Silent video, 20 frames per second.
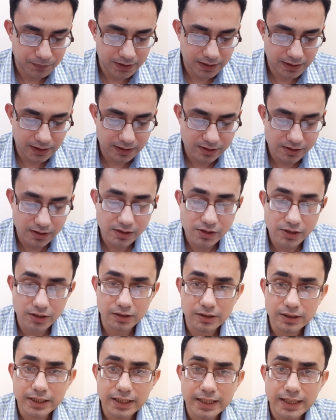
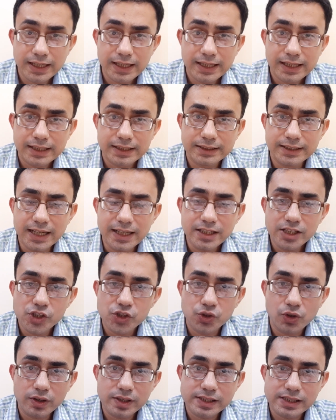extension, that is
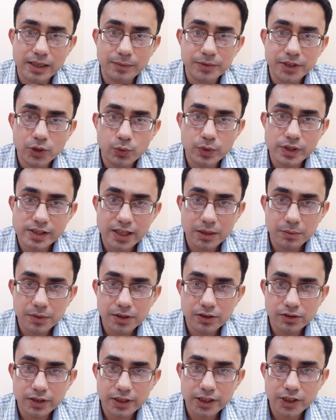not something which can
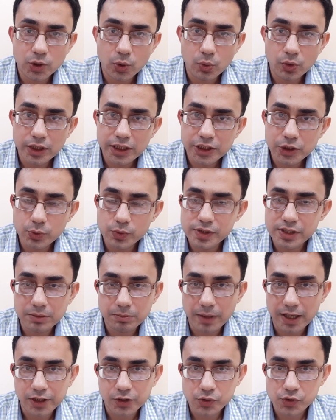be created only using
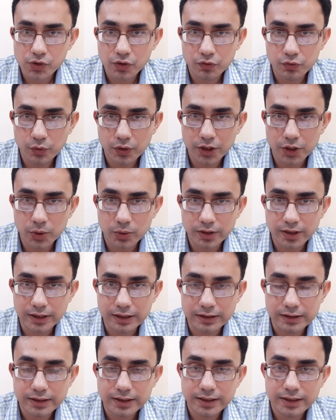Microsoft Word,
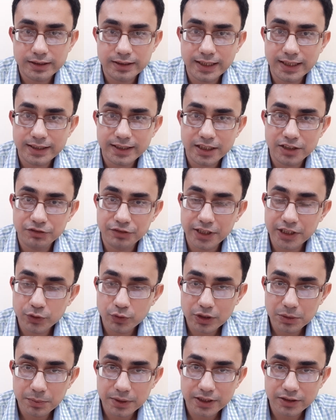okay? That can very
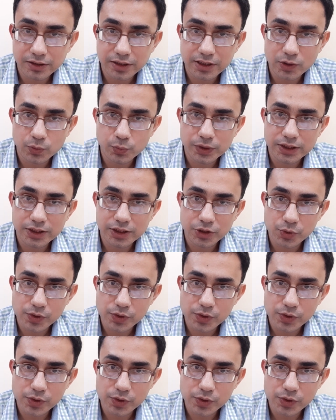well be created with